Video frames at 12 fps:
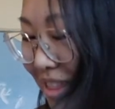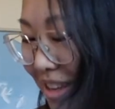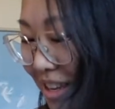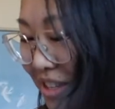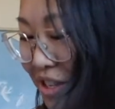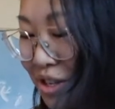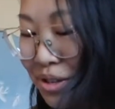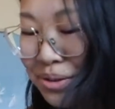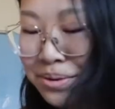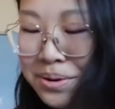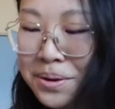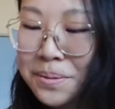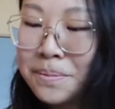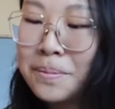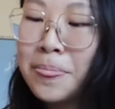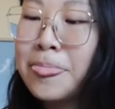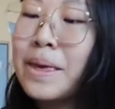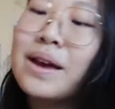these two
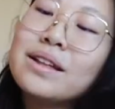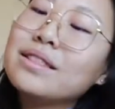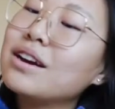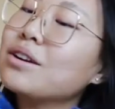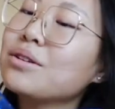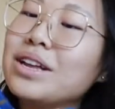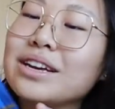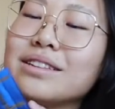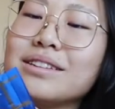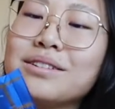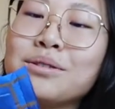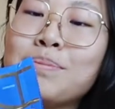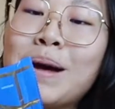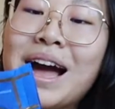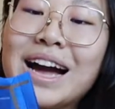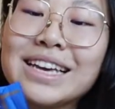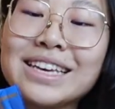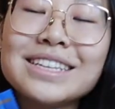that are like little
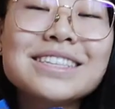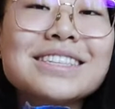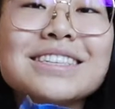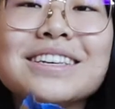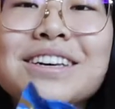packets.